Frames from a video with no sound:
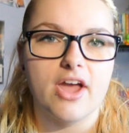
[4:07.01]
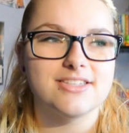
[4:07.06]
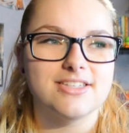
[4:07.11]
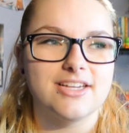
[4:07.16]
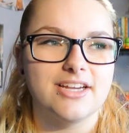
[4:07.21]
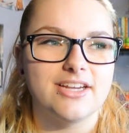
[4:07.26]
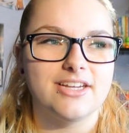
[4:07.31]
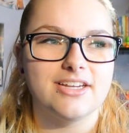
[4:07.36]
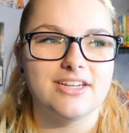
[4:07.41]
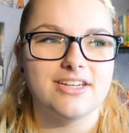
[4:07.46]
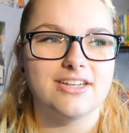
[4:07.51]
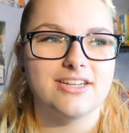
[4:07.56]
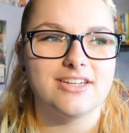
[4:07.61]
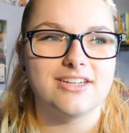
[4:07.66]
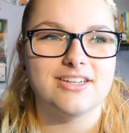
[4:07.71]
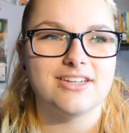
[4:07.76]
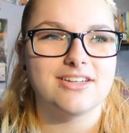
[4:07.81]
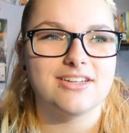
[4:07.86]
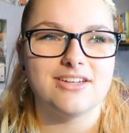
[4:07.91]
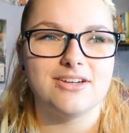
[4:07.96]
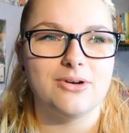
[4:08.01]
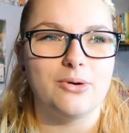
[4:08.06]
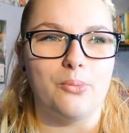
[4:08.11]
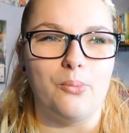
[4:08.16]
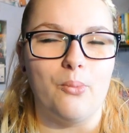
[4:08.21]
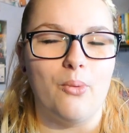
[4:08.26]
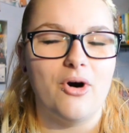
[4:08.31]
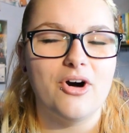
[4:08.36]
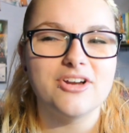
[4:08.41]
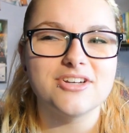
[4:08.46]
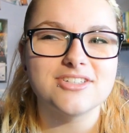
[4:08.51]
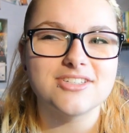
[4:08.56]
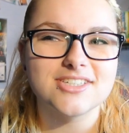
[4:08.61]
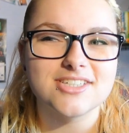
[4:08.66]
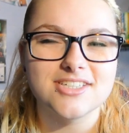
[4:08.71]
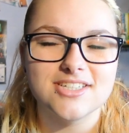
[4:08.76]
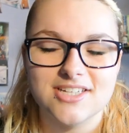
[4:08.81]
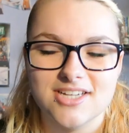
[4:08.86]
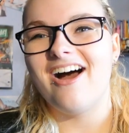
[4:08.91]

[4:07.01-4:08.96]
It's like, what?